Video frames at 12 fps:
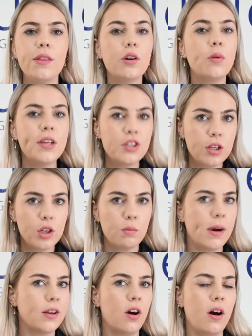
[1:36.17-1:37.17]
the question you
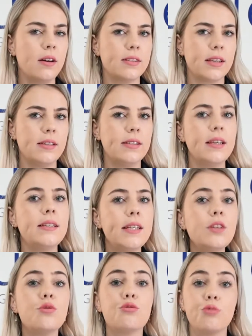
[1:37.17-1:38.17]
might ask is
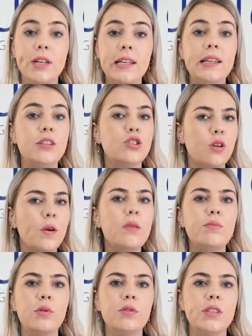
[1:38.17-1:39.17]
it really so
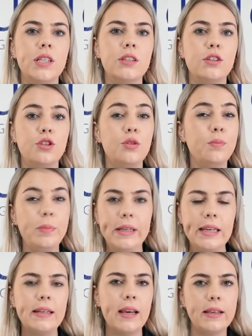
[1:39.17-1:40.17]
important to
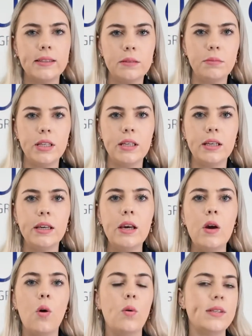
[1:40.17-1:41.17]
be an SME
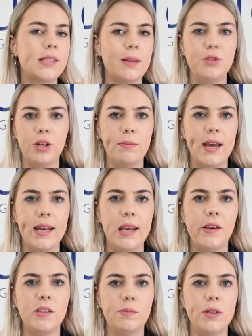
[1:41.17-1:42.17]
or a subject matter
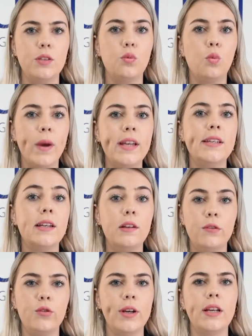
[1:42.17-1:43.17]
expert when
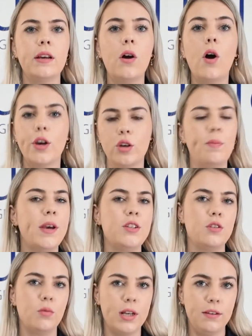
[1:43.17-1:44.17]
delivering
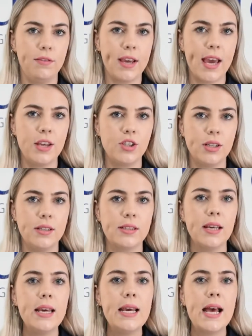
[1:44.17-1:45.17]
occupational
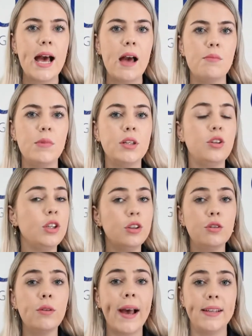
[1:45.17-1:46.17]
qualifications? Do
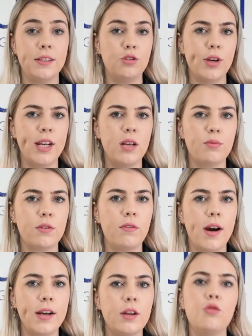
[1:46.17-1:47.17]
you as a training
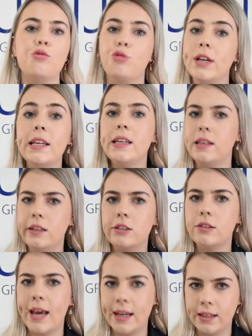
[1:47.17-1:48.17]
provider really need
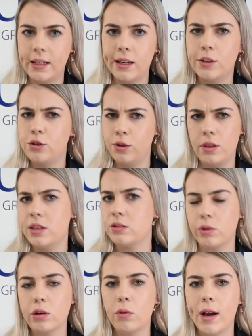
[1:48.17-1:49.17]
to adhere to
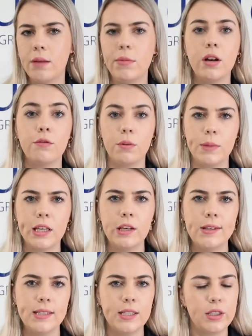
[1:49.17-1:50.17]
this requirement from the
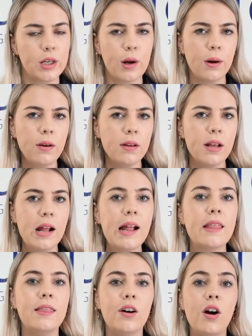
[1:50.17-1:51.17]
QCTO?
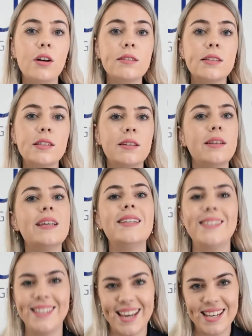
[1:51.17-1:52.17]
The answer
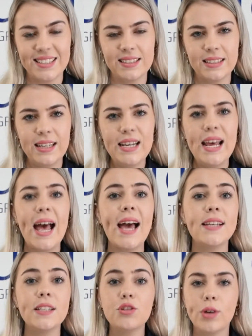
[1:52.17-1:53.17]
is yes.
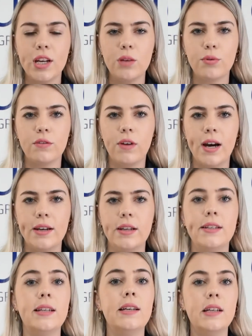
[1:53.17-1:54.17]
As a training provider
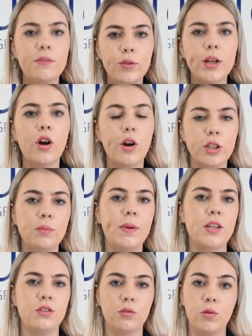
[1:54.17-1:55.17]
delivering
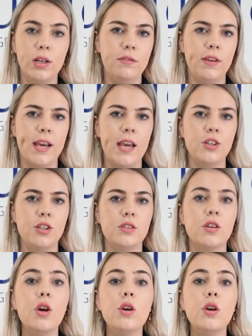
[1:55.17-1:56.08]
occupational qualifications,